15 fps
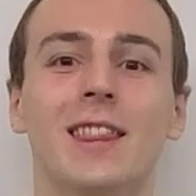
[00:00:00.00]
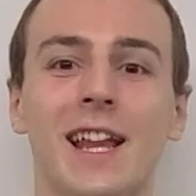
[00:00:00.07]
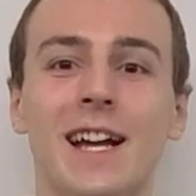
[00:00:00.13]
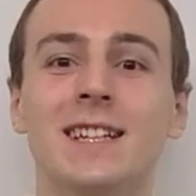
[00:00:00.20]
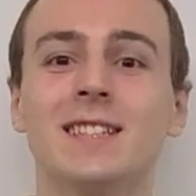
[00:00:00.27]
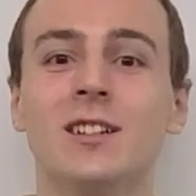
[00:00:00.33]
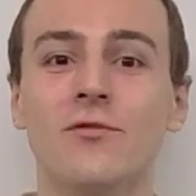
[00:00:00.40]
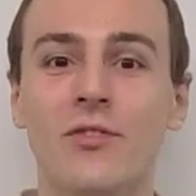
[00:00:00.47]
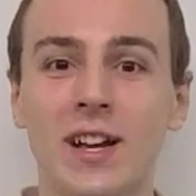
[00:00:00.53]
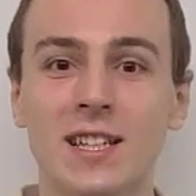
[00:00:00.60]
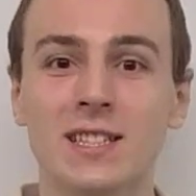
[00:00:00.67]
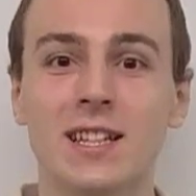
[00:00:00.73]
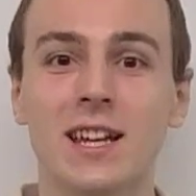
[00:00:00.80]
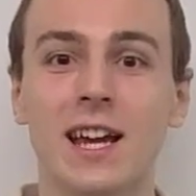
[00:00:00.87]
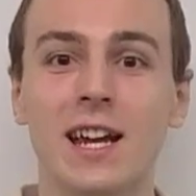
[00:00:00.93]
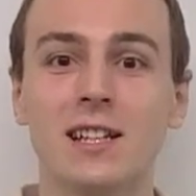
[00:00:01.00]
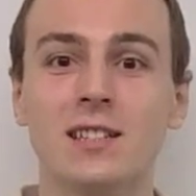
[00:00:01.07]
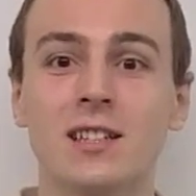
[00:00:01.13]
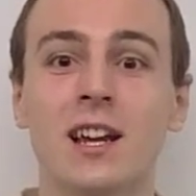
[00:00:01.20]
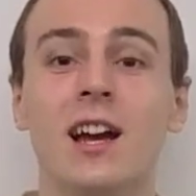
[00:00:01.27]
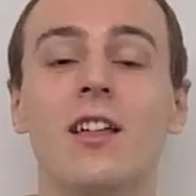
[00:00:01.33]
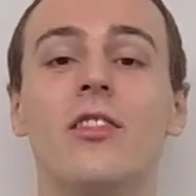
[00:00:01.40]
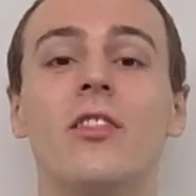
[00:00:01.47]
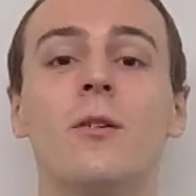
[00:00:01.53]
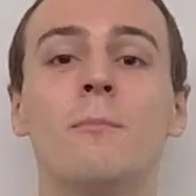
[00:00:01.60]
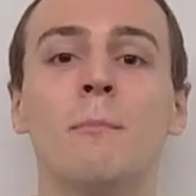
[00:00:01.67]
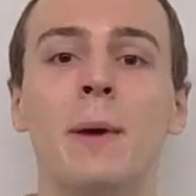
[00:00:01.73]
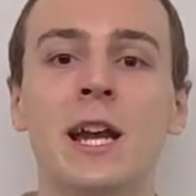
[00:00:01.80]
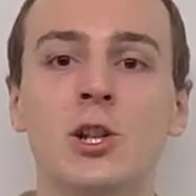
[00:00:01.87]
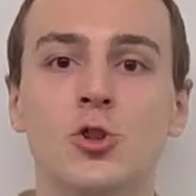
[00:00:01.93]
Let's investigate the
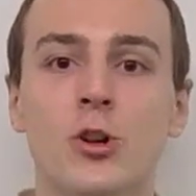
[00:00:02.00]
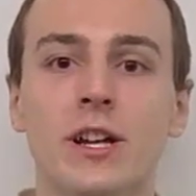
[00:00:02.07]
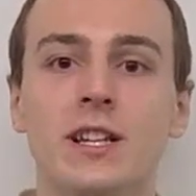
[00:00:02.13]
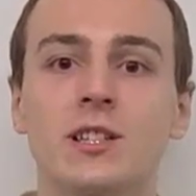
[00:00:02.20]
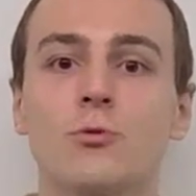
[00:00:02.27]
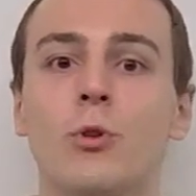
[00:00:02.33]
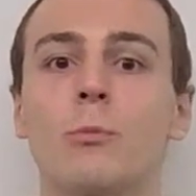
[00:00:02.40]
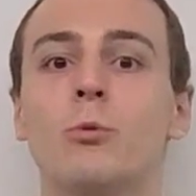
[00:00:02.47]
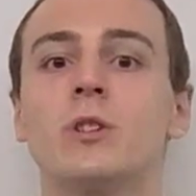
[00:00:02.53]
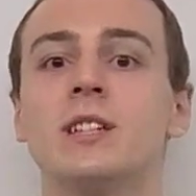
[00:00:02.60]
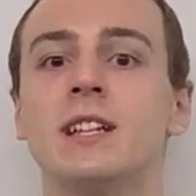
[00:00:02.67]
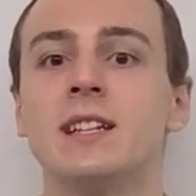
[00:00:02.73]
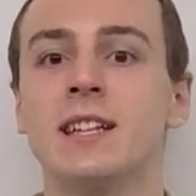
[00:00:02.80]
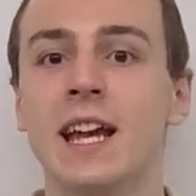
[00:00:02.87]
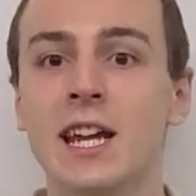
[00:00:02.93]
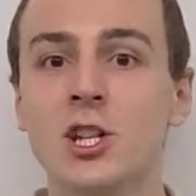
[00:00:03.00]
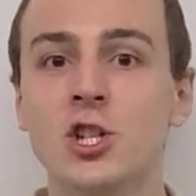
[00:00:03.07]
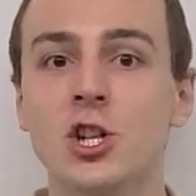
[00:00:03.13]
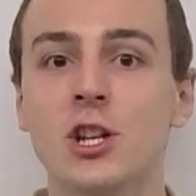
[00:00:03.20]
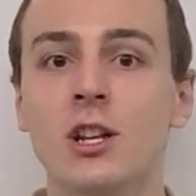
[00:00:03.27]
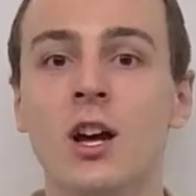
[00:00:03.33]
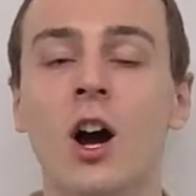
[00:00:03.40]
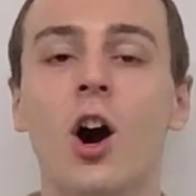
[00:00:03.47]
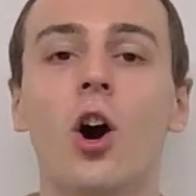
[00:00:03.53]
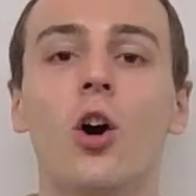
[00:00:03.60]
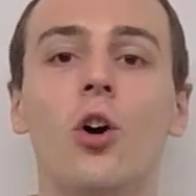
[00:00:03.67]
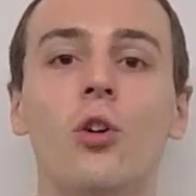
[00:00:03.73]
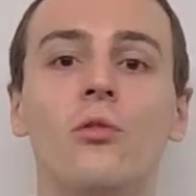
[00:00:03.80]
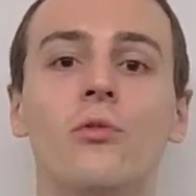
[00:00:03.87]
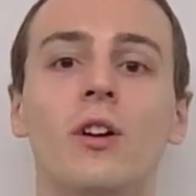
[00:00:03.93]
matrix representation
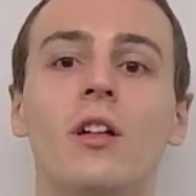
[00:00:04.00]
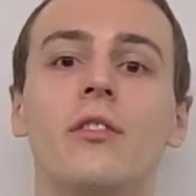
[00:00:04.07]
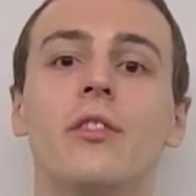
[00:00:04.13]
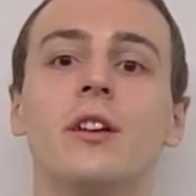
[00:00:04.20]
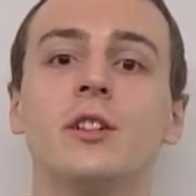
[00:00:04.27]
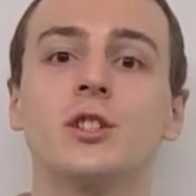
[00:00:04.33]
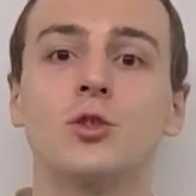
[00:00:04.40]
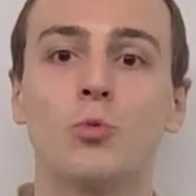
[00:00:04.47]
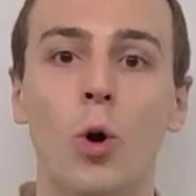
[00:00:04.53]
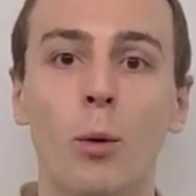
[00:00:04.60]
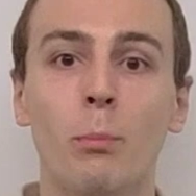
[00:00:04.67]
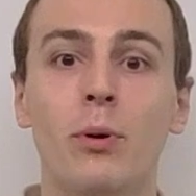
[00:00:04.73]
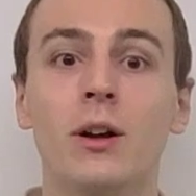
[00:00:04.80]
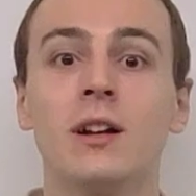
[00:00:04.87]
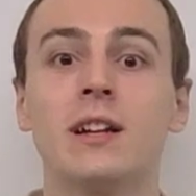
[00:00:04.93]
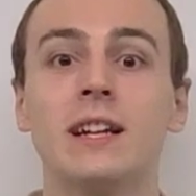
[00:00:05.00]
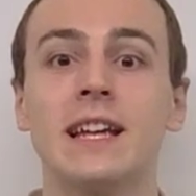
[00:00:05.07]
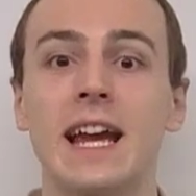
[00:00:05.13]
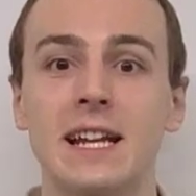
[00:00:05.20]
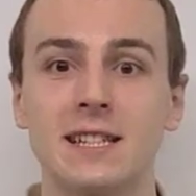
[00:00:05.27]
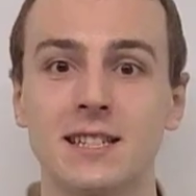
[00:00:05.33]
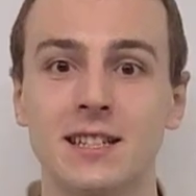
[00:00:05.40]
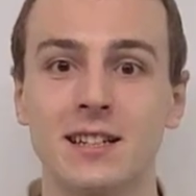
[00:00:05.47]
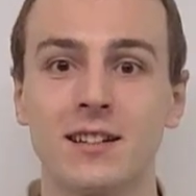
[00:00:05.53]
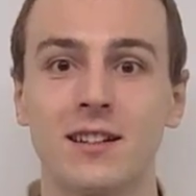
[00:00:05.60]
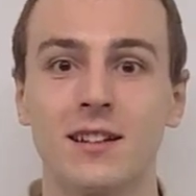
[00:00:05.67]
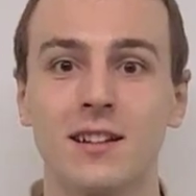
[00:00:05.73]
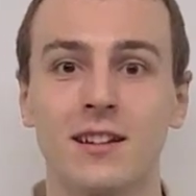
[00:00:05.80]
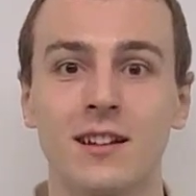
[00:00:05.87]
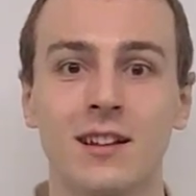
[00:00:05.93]
of the swap gate.
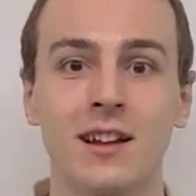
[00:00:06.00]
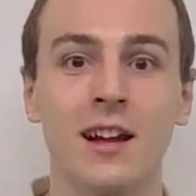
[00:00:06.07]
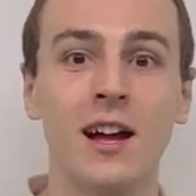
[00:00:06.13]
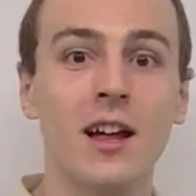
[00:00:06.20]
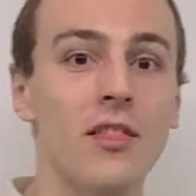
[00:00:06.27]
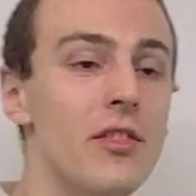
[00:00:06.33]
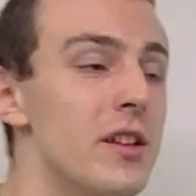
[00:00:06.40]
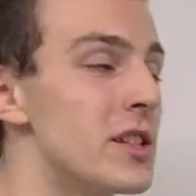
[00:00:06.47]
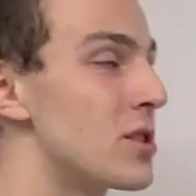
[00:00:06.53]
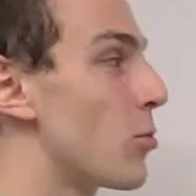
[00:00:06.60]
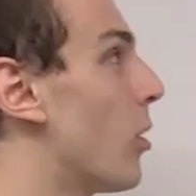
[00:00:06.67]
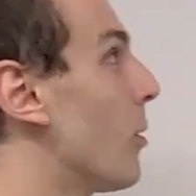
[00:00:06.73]
The